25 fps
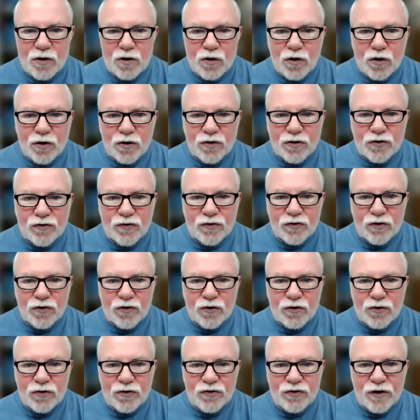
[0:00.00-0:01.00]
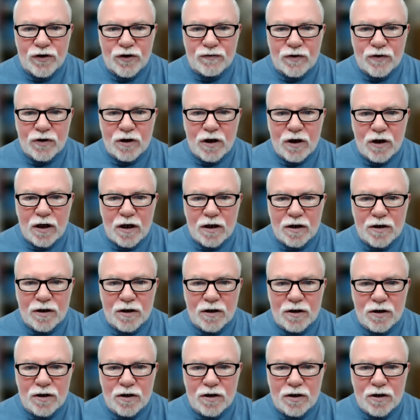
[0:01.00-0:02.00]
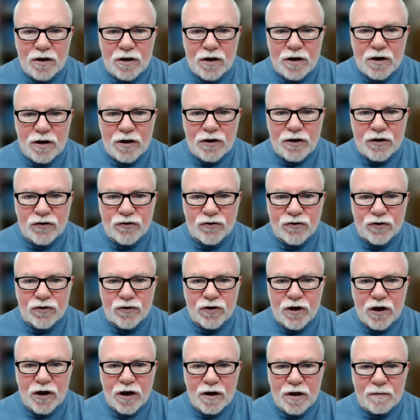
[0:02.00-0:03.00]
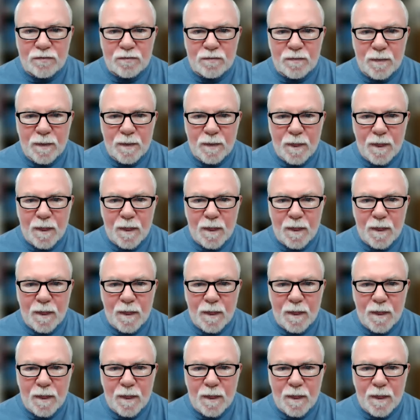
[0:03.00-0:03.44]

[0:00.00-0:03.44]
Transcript: August 3rd, 7 o'clock Eastern time